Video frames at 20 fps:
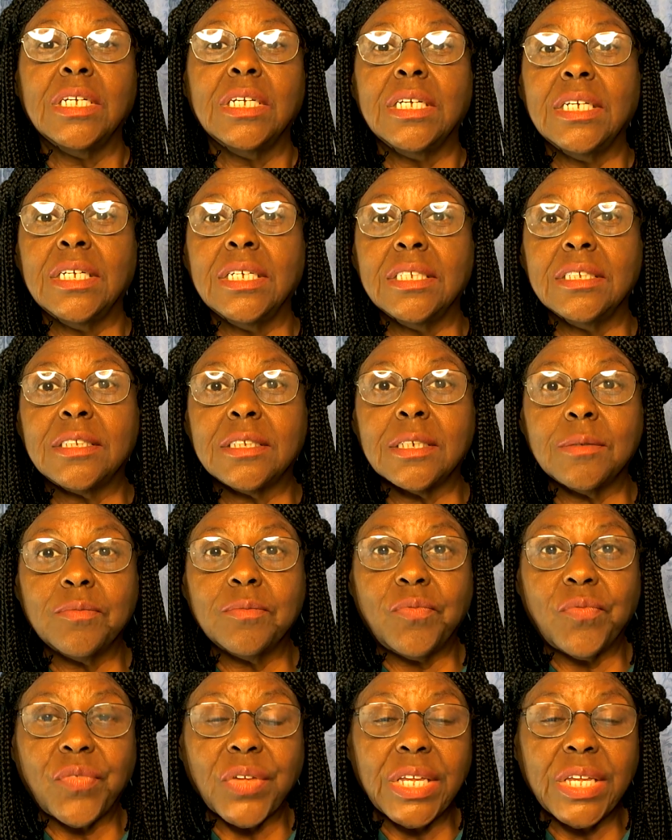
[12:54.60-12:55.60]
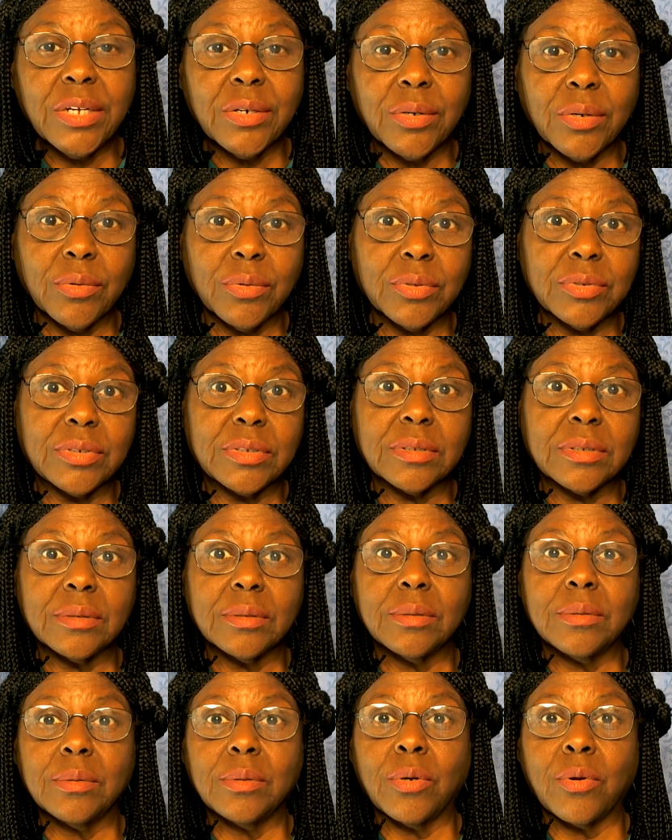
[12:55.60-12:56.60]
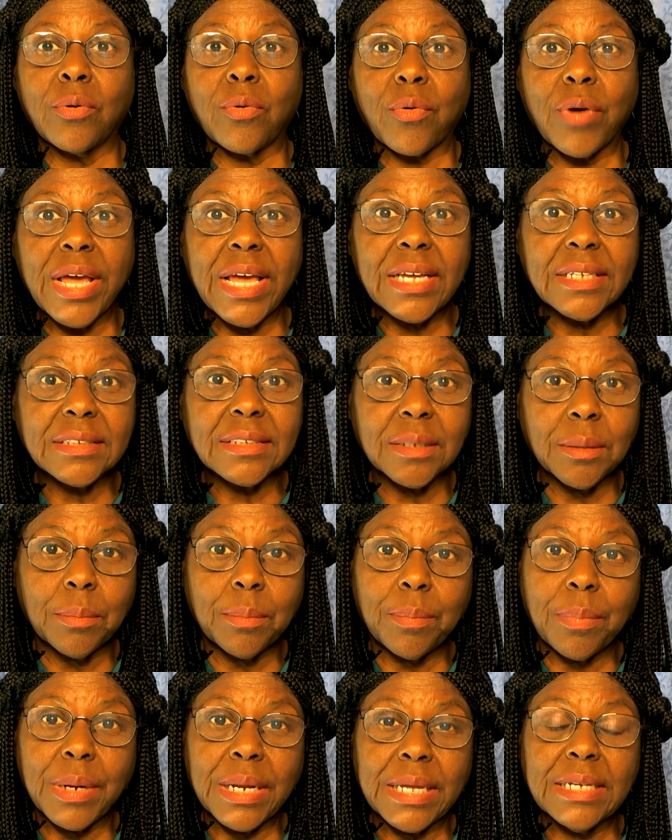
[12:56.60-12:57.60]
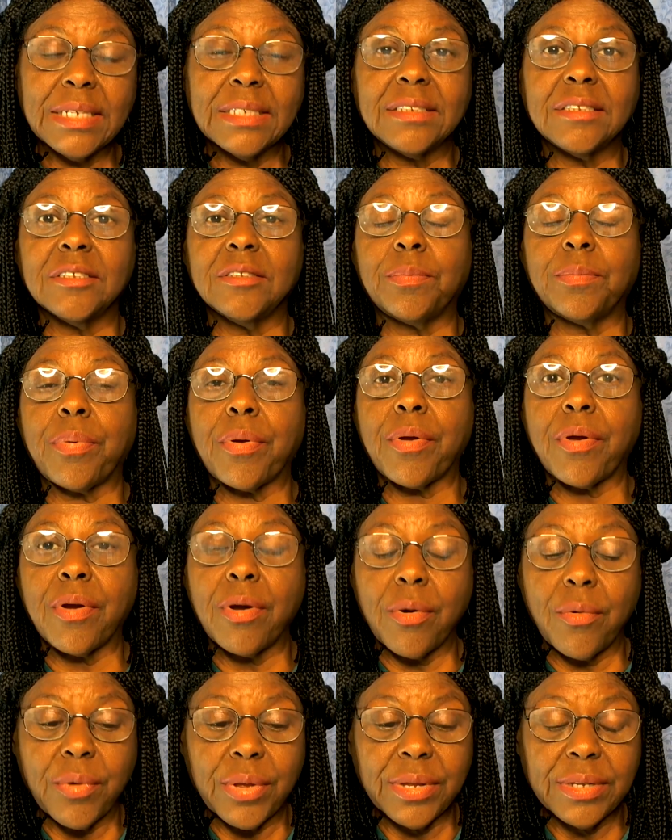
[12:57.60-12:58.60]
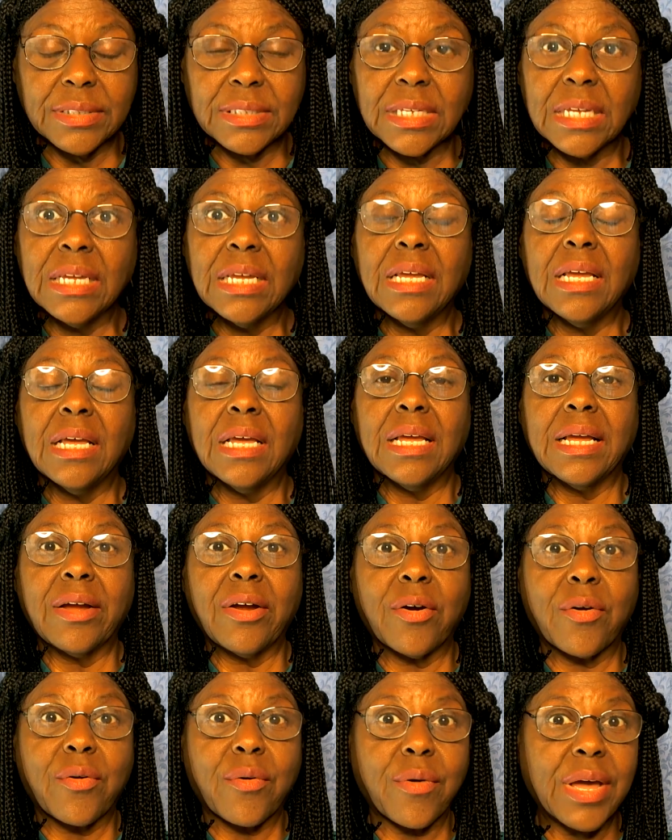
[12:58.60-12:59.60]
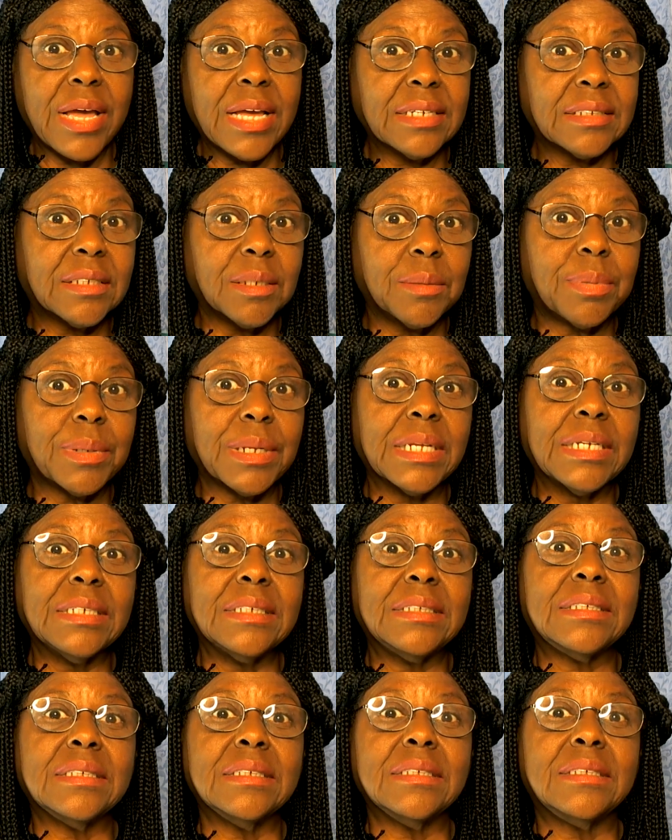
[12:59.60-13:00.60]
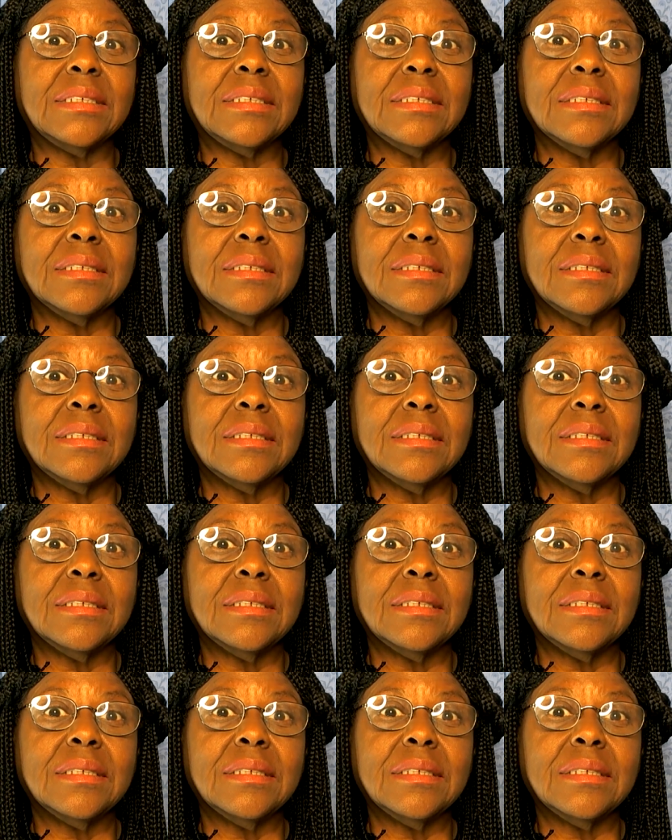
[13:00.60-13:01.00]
in some fields, grassy places, prairies, grassy places.